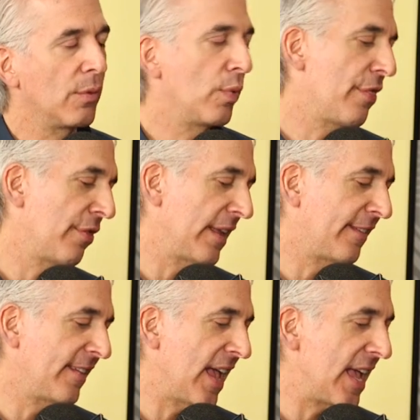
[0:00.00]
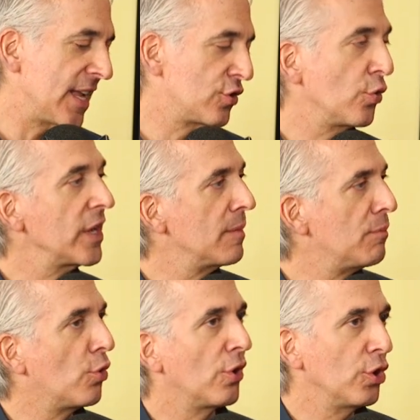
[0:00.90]
with, let's say, Julianne
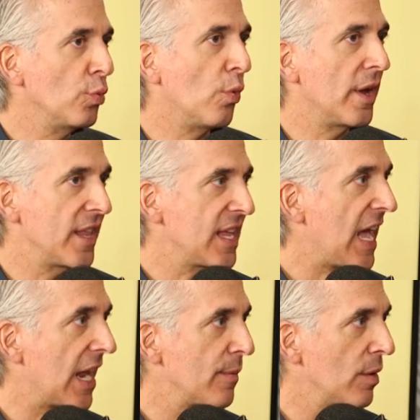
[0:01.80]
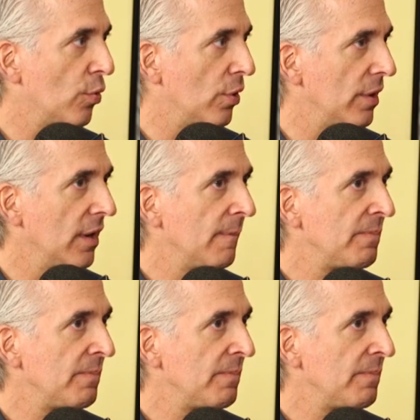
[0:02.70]
Moore, who won the Academy Award